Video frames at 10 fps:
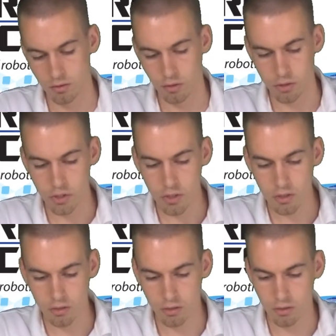Looks
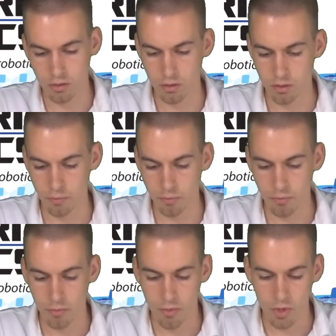good.
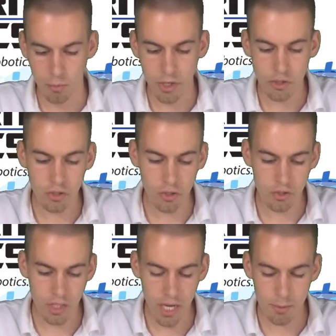Make sure
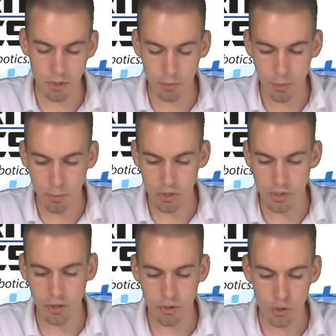those tabs aren't being
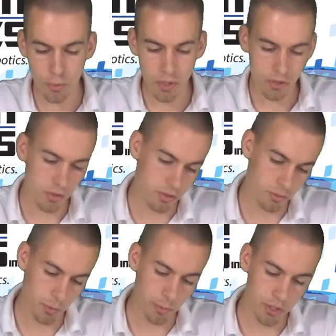pushed out too much,
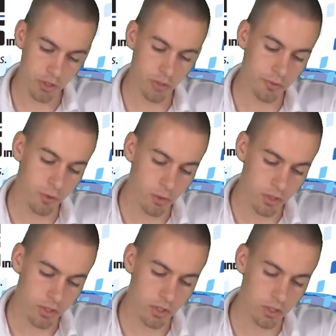but make sure your phone
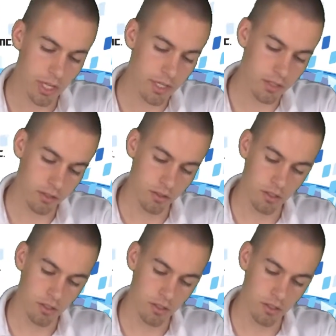is still tight